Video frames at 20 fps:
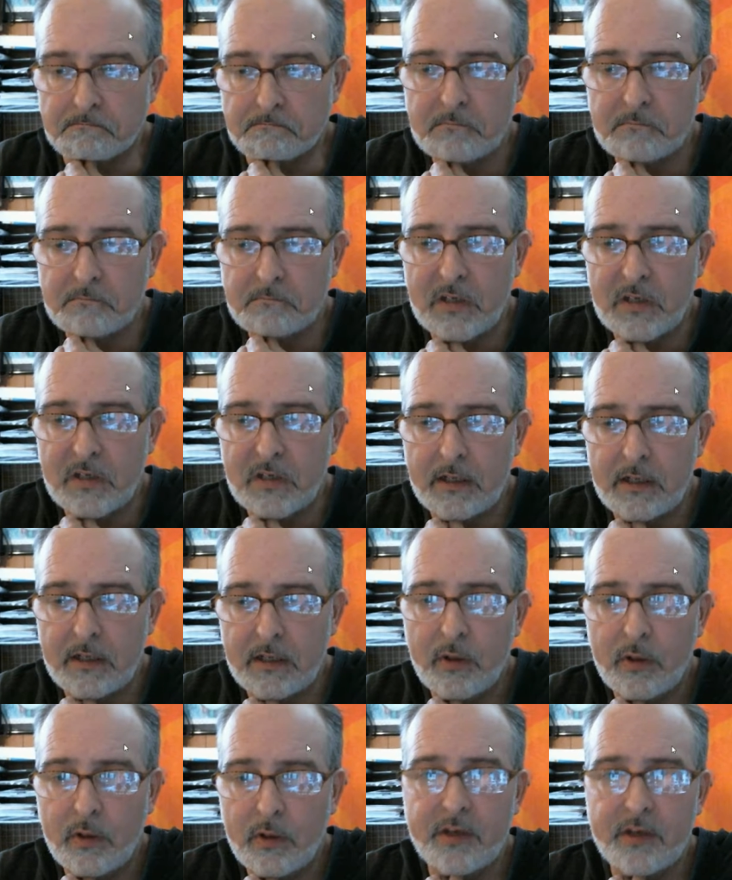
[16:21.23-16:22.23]
uh,
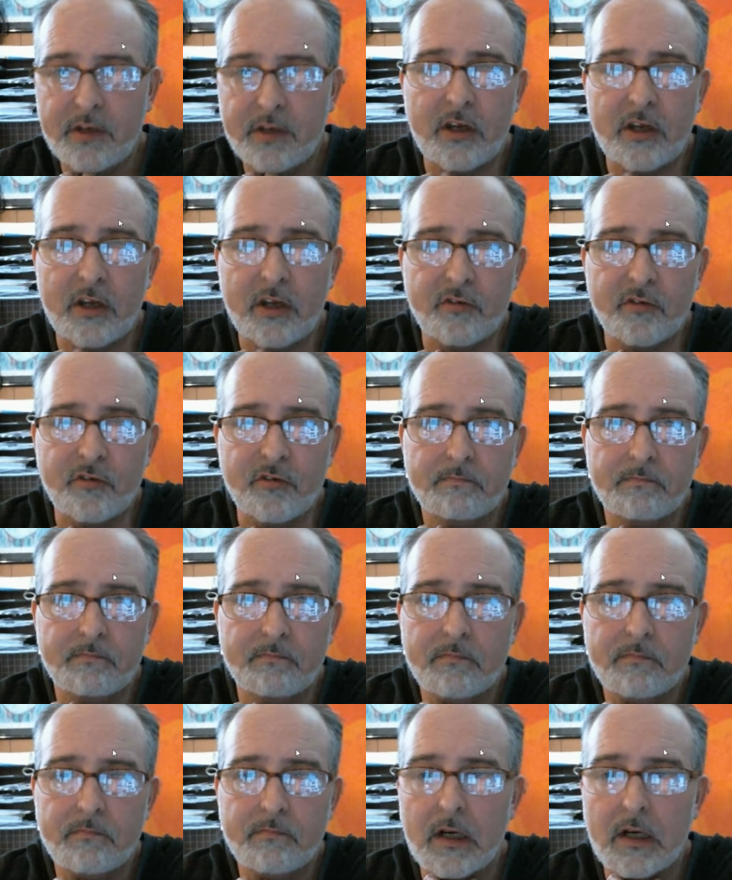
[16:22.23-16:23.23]
he wanted to change it.
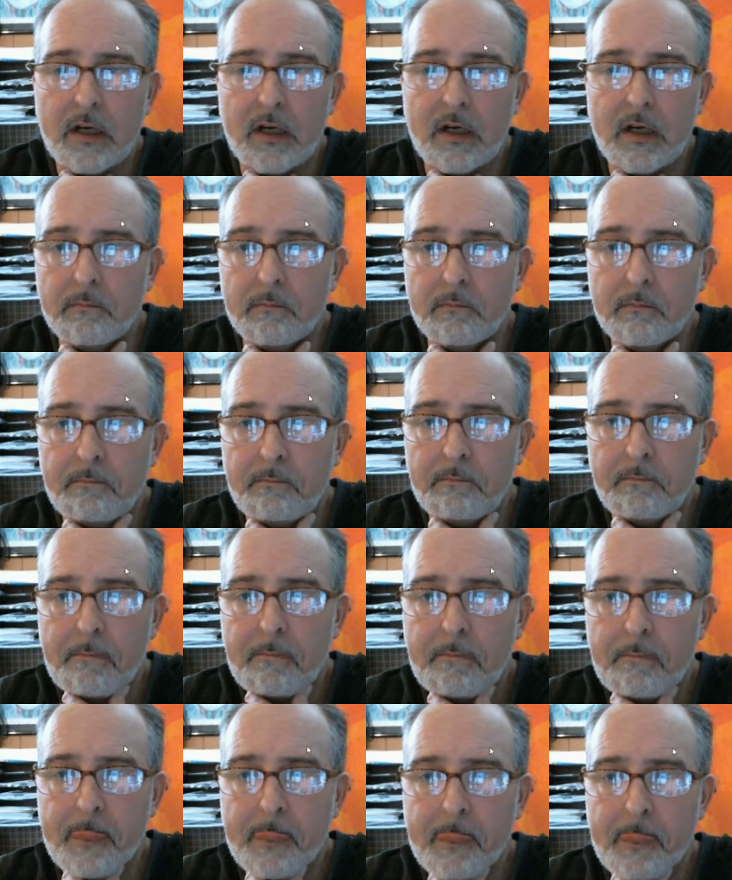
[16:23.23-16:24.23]
Um,
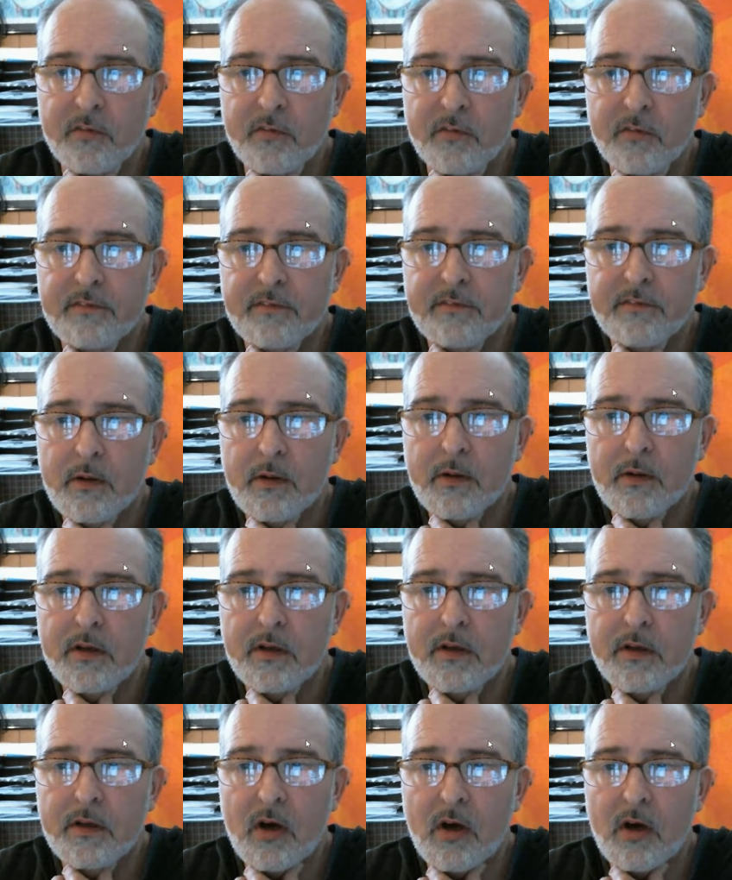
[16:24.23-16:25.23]
and I was giving
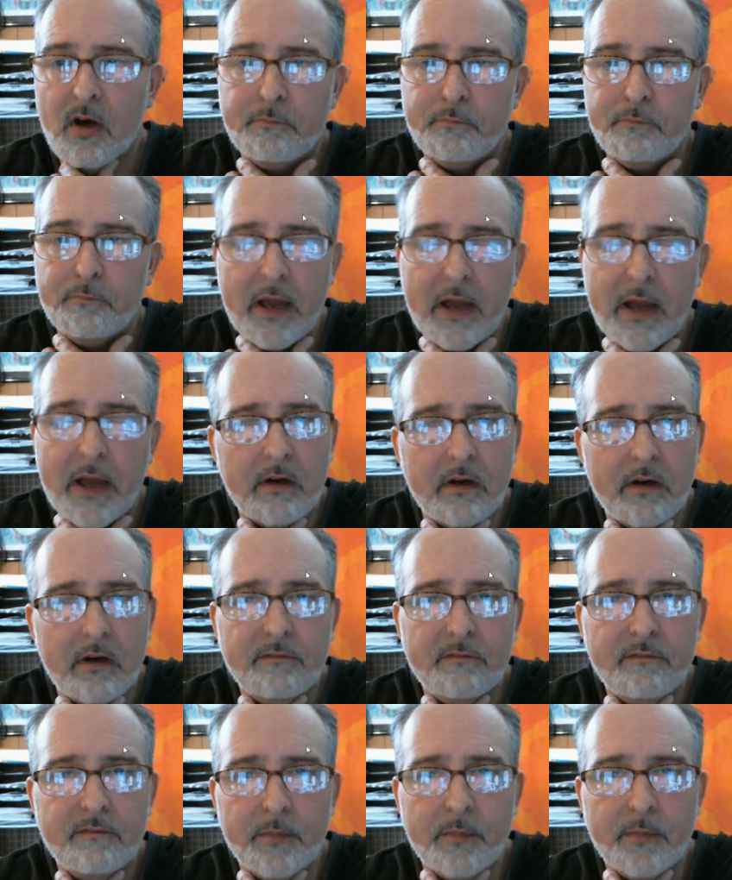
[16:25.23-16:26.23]
him all this background
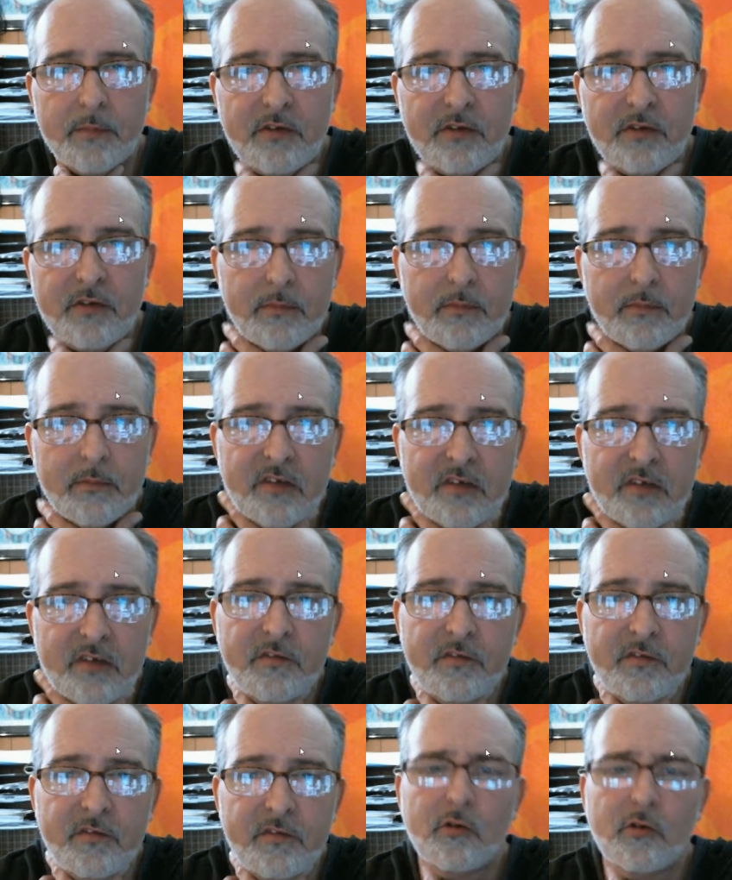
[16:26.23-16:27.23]
information on myself
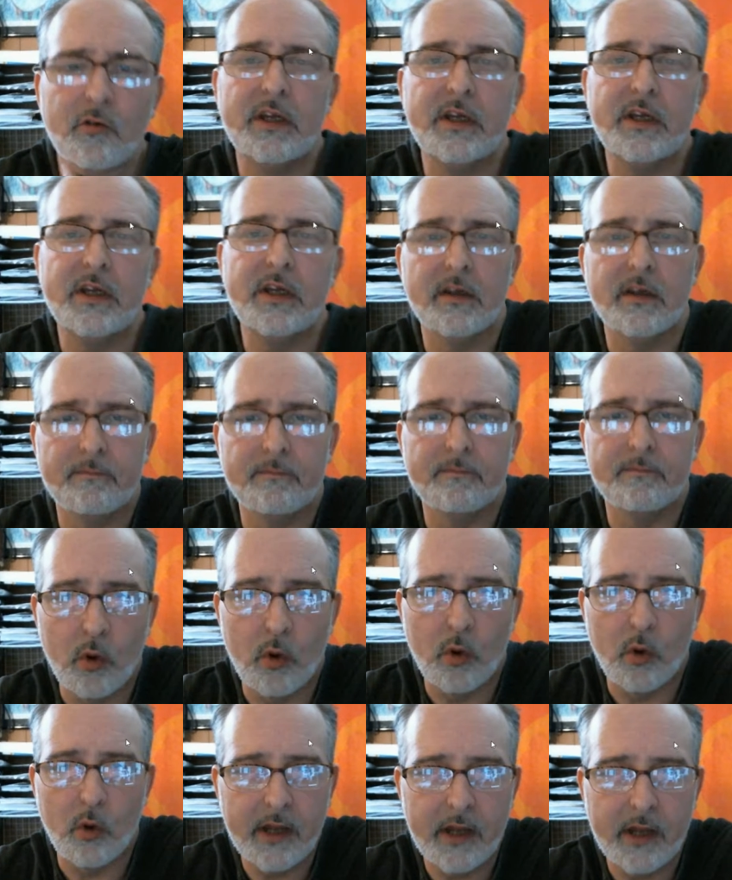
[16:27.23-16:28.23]
just so he could give
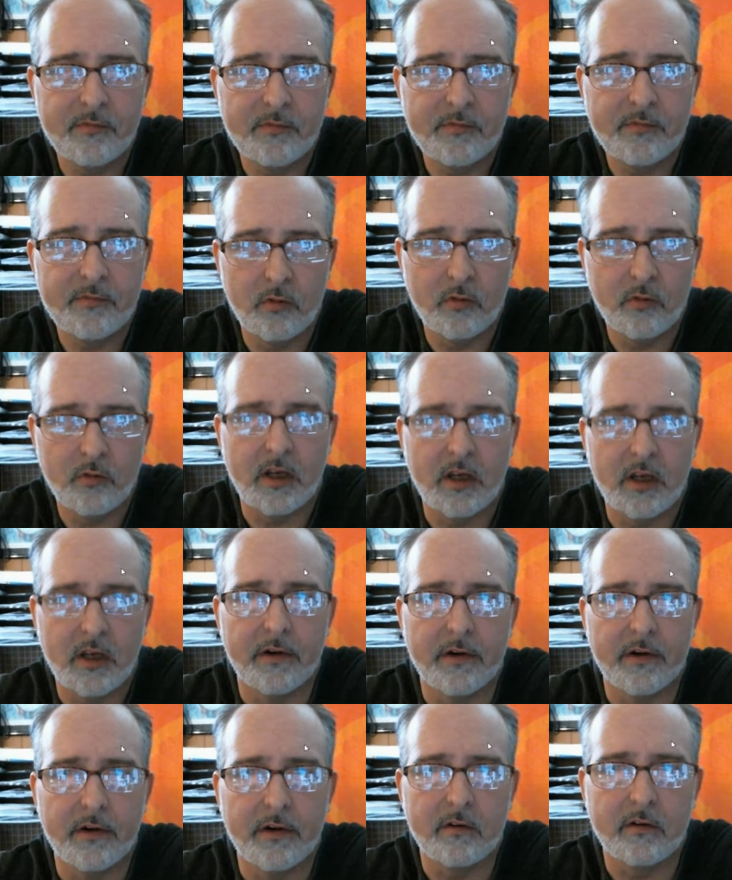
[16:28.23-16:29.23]
more depth to the
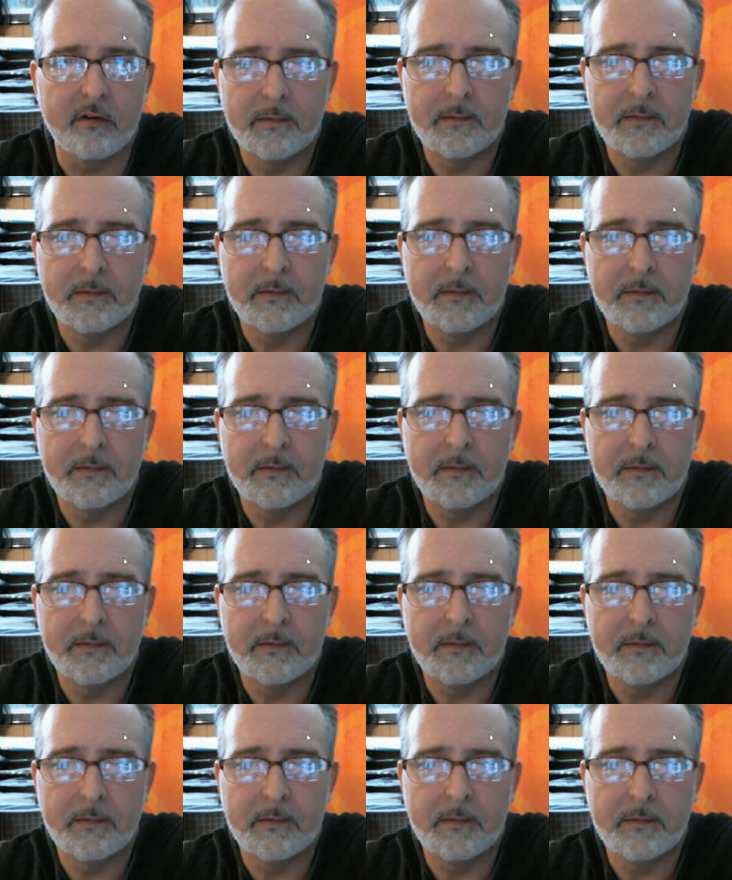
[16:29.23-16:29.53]
character.